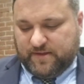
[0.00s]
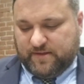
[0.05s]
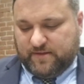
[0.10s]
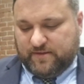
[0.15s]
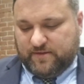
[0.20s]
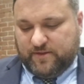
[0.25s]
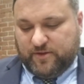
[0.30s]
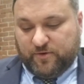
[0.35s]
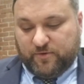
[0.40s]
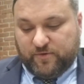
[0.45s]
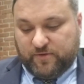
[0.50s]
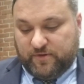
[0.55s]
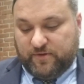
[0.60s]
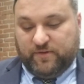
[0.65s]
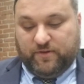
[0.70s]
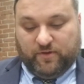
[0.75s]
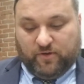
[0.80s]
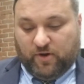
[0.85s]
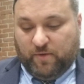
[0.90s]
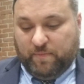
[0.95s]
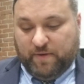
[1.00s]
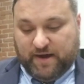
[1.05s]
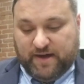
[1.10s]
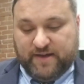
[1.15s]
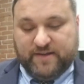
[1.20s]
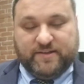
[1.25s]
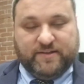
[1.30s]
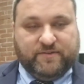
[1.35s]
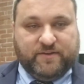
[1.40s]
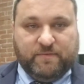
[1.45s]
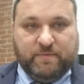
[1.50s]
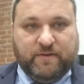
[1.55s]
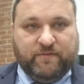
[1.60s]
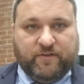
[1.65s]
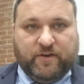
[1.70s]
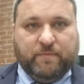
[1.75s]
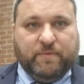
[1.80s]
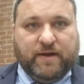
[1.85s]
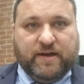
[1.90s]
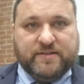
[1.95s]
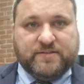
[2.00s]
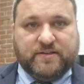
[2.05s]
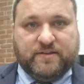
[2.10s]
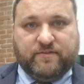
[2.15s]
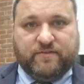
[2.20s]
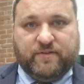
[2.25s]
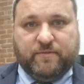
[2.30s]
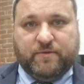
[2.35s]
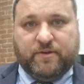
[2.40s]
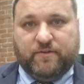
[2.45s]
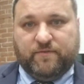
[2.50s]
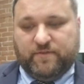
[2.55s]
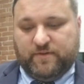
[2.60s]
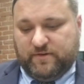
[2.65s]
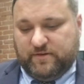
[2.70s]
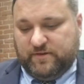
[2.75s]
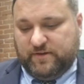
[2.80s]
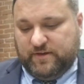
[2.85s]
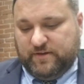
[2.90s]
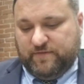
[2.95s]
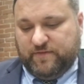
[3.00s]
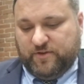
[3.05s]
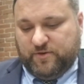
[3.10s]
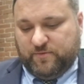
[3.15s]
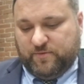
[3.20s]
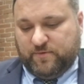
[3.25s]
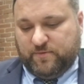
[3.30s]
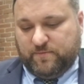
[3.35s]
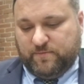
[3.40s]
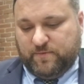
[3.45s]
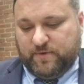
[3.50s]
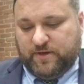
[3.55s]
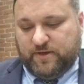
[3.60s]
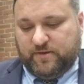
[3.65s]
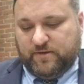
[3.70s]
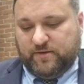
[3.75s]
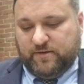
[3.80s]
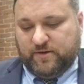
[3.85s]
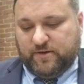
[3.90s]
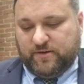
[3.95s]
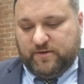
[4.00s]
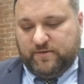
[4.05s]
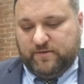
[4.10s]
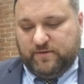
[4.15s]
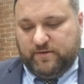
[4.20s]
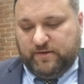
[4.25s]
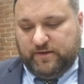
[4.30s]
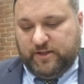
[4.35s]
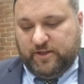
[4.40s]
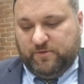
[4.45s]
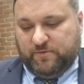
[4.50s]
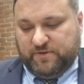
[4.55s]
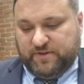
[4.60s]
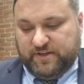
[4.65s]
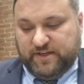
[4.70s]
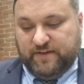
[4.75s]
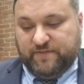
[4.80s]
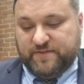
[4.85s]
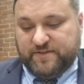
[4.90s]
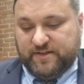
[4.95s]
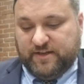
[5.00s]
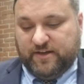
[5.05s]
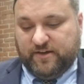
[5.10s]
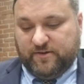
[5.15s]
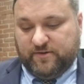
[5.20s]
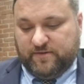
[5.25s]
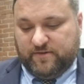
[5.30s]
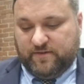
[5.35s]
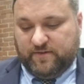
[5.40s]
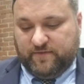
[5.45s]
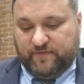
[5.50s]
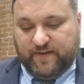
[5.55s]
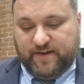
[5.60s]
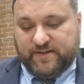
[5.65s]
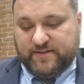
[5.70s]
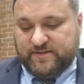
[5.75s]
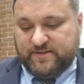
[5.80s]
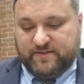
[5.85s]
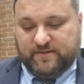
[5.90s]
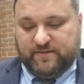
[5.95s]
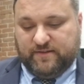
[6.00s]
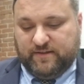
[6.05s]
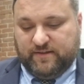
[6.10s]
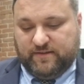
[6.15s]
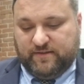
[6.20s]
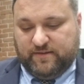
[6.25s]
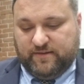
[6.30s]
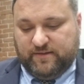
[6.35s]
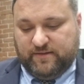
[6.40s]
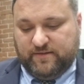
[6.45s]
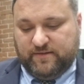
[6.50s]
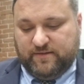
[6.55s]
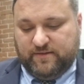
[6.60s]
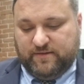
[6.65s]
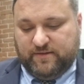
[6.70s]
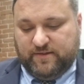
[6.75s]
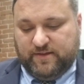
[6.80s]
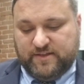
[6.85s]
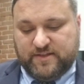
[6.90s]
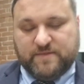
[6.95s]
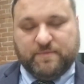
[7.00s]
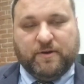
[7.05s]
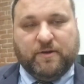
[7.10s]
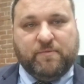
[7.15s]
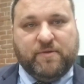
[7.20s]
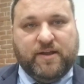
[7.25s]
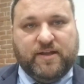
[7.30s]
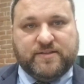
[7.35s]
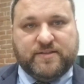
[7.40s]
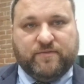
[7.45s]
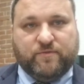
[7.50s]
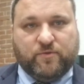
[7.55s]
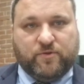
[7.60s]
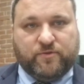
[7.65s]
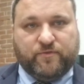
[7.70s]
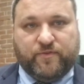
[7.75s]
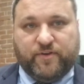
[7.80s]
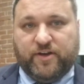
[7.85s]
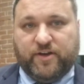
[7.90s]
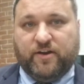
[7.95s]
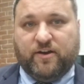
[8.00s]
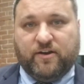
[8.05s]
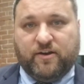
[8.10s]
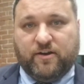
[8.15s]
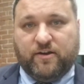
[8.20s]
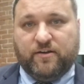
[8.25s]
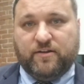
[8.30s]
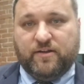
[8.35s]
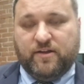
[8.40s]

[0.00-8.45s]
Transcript: They're all to me very positive. I mean, even though we are dealing with a deficit here, the fact is that these department heads have worked very hard